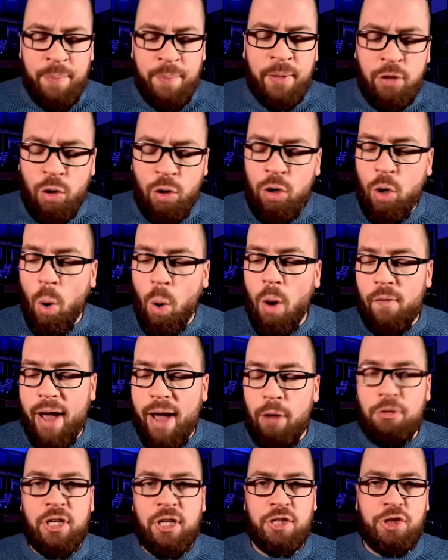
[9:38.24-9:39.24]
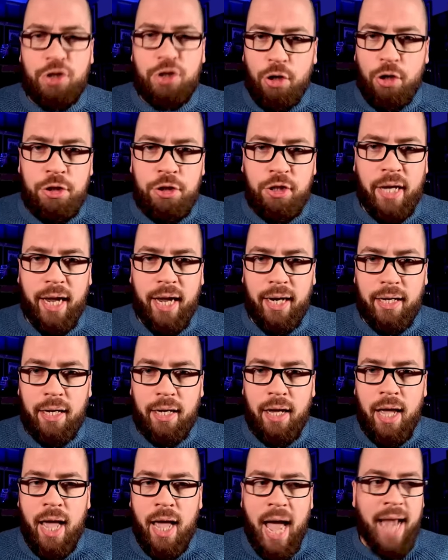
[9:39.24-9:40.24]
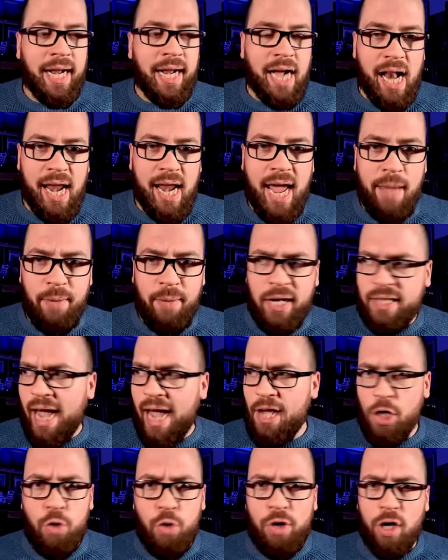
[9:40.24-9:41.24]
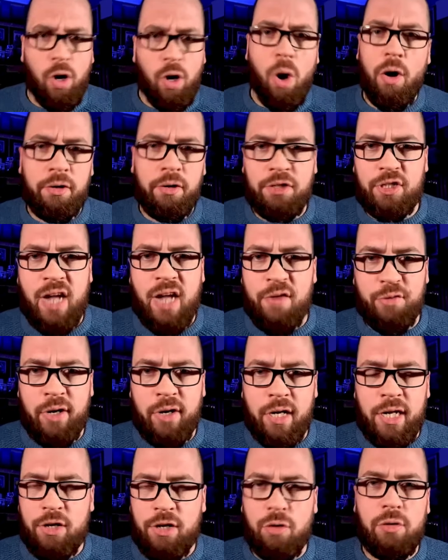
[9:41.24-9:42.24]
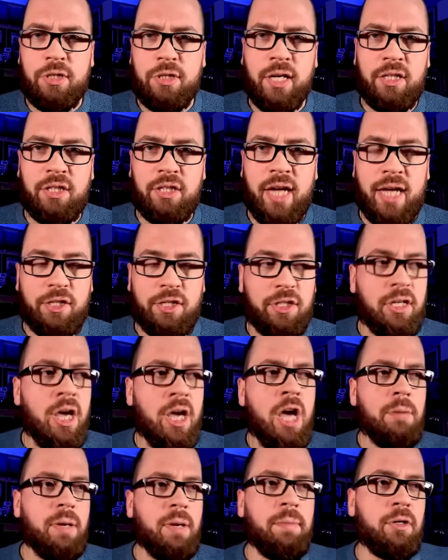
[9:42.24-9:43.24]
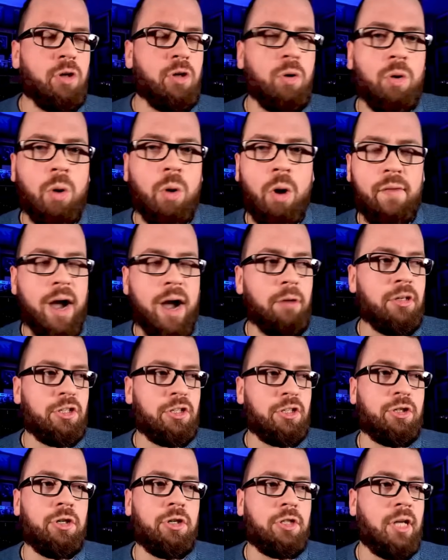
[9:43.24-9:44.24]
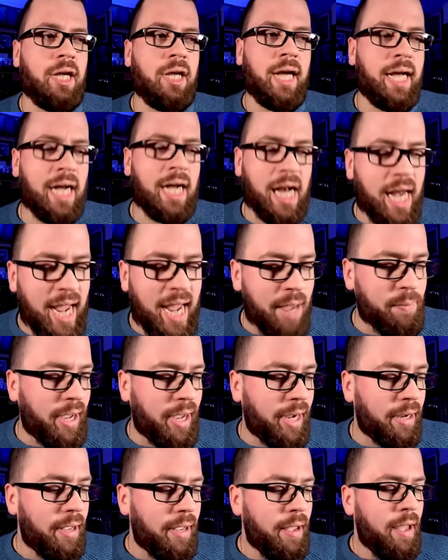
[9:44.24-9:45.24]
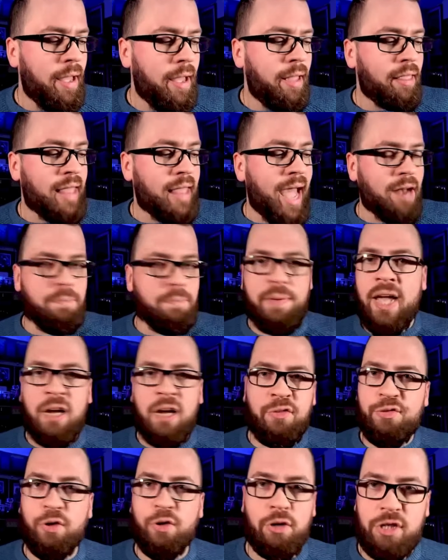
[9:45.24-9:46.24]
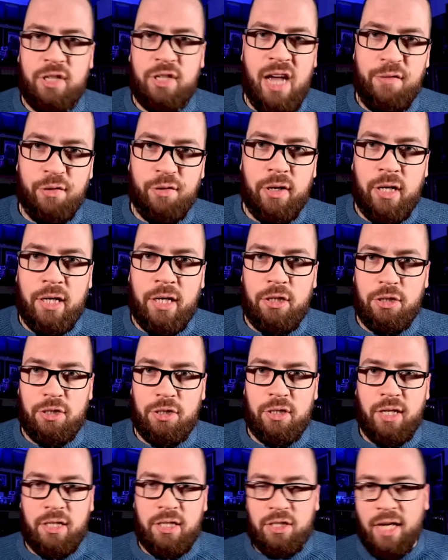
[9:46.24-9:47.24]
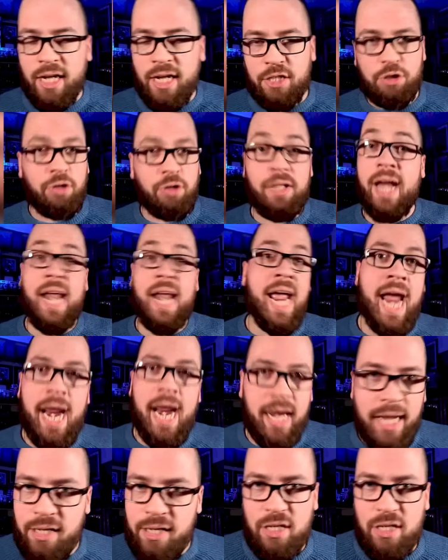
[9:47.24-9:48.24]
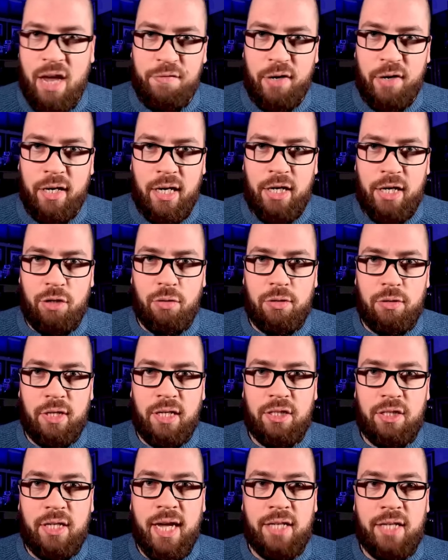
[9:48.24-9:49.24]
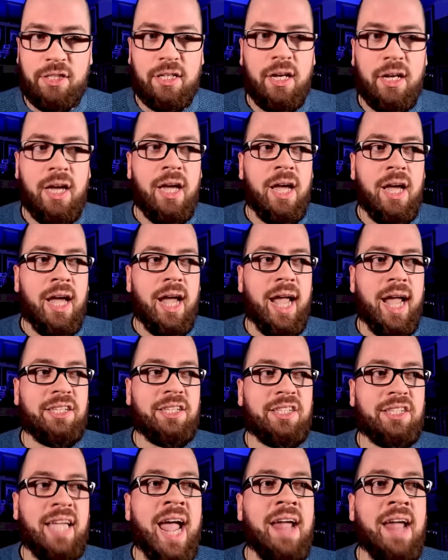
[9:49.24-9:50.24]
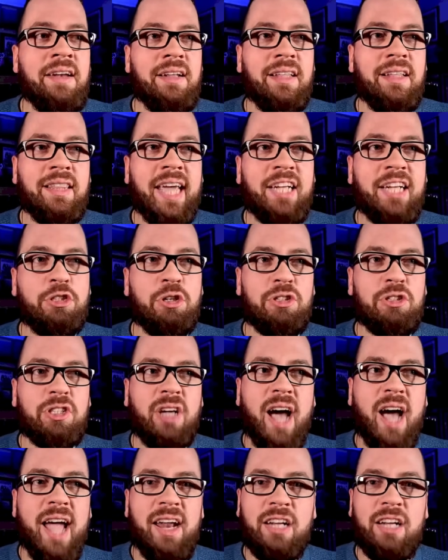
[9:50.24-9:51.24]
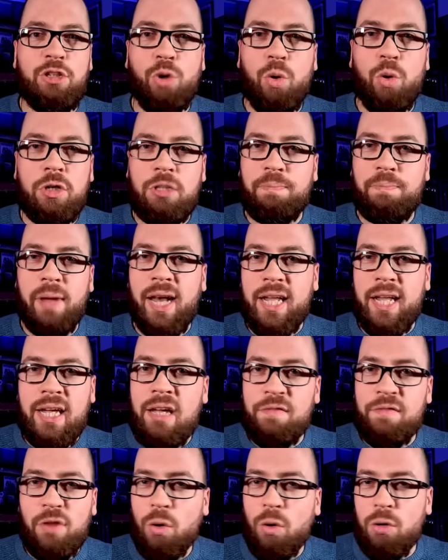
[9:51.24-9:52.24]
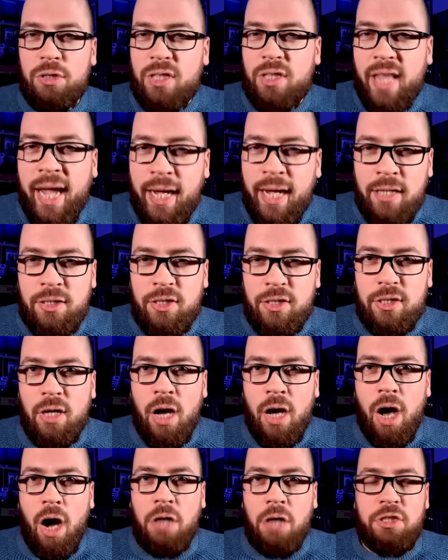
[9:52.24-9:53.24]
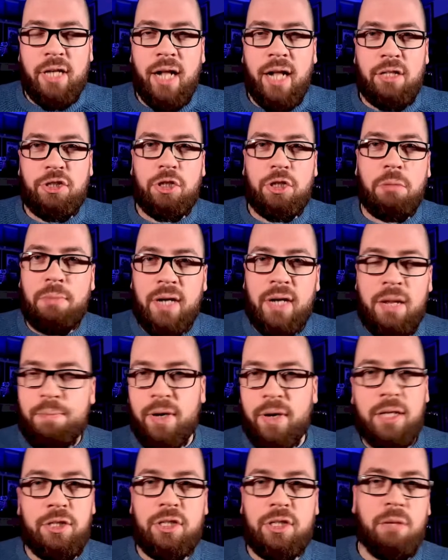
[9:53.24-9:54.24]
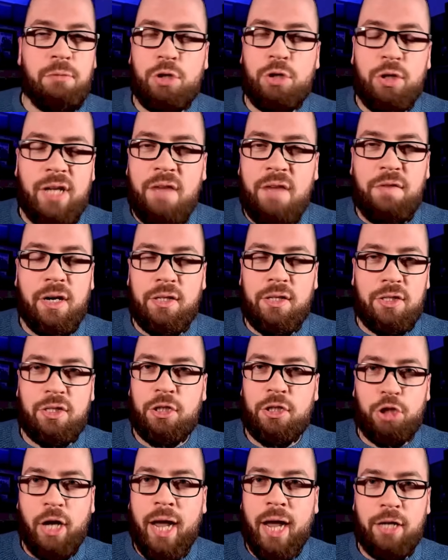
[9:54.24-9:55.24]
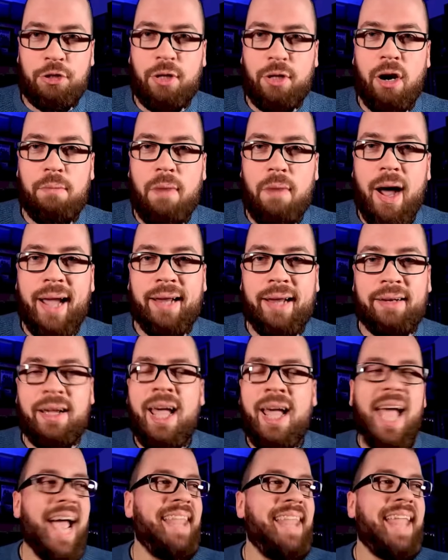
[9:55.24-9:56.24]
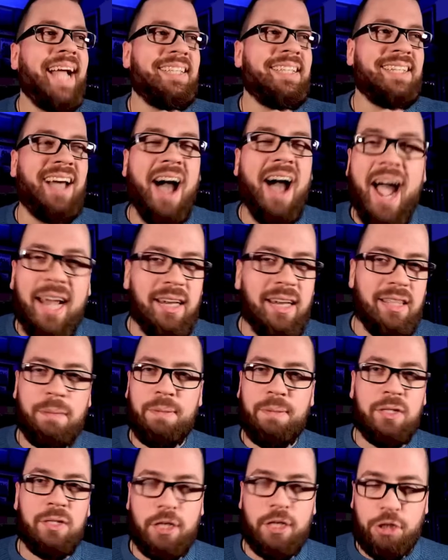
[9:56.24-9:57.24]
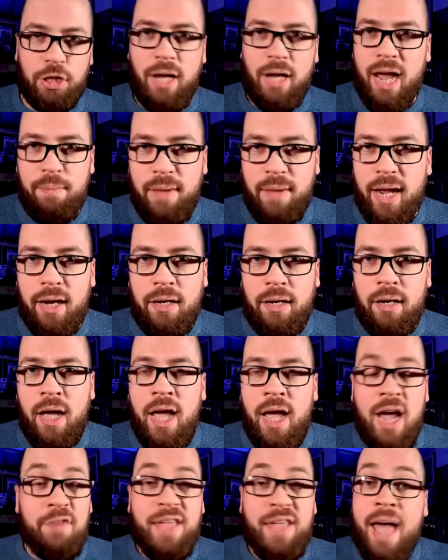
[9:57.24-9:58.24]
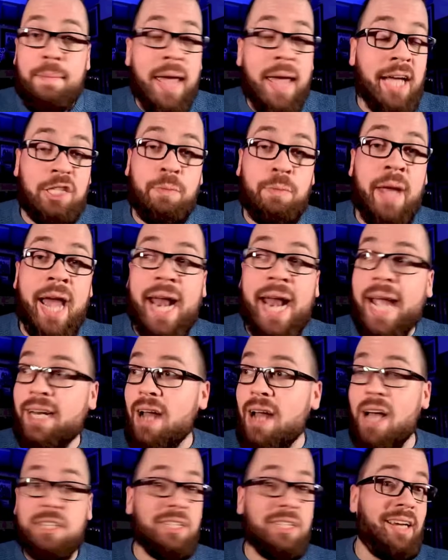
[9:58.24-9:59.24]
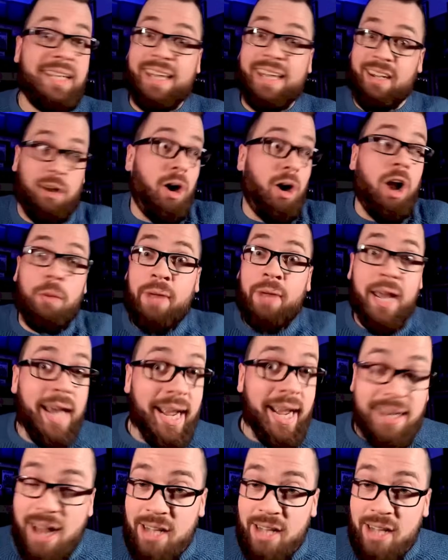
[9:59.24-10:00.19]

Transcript: people don't go around asserting and claiming that unicorns definitely don't exist. People don't go around asserting and claiming that Bigfoot definitely doesn't exist or that aliens definitely don't exist. Instead, they just kind of don't believe those things, until somebody brings them good evidence to change their mind. And that's kind of the position I'm in. If that makes me an agnostic, then call me an